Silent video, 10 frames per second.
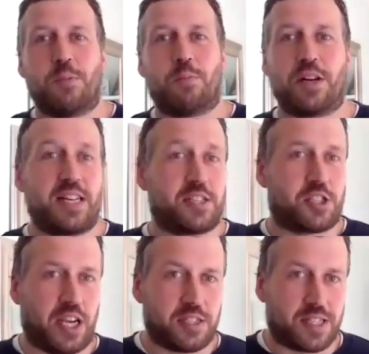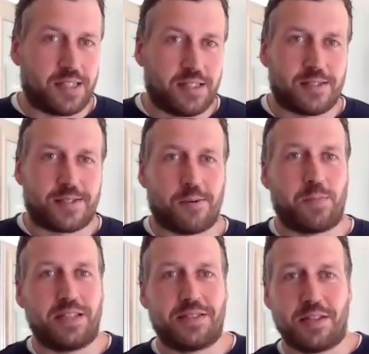But it is changing. So
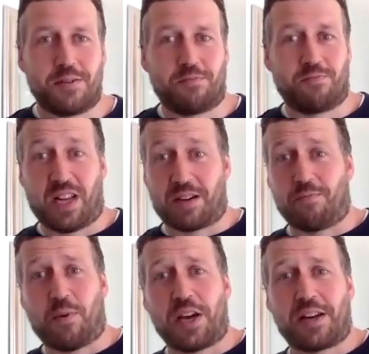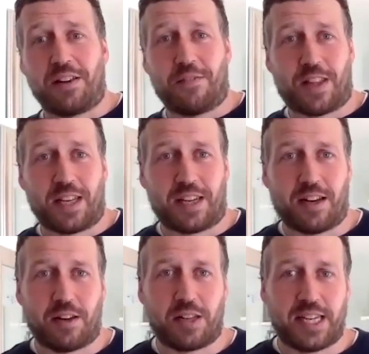basically, like my kind of thinking
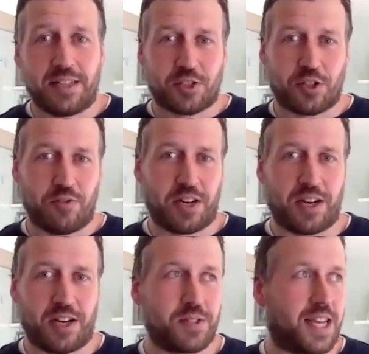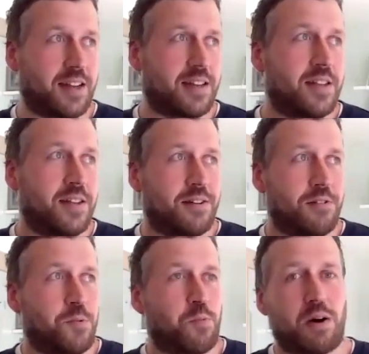on the industry right now is that
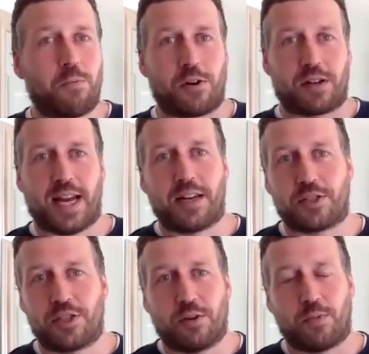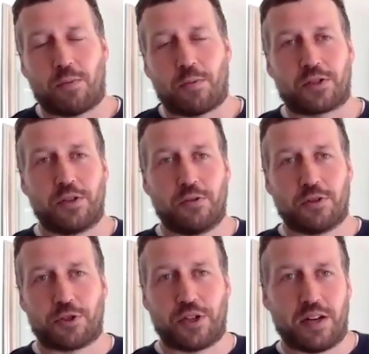what worked last year, what worked 2
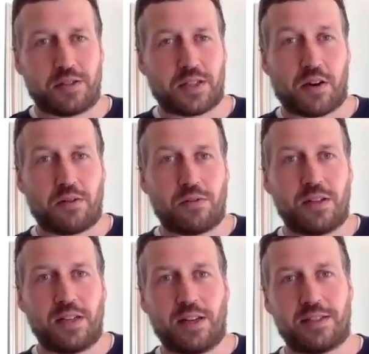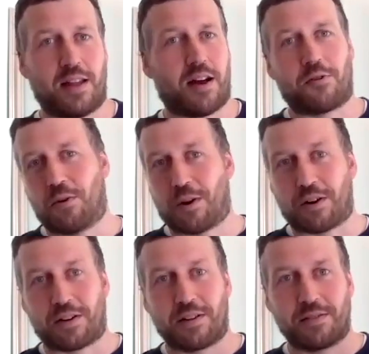or 3 years ago, is not going to
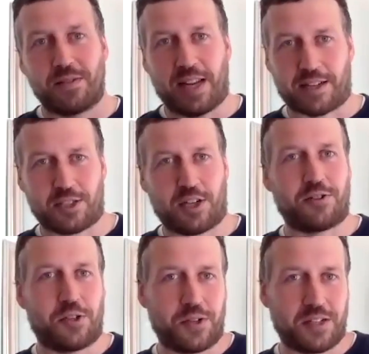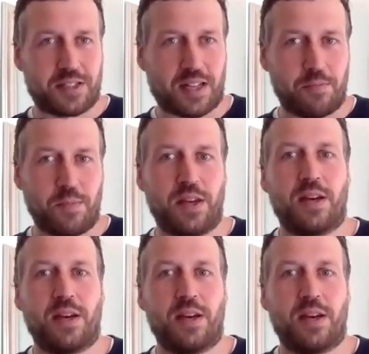work next year or 2 years' time.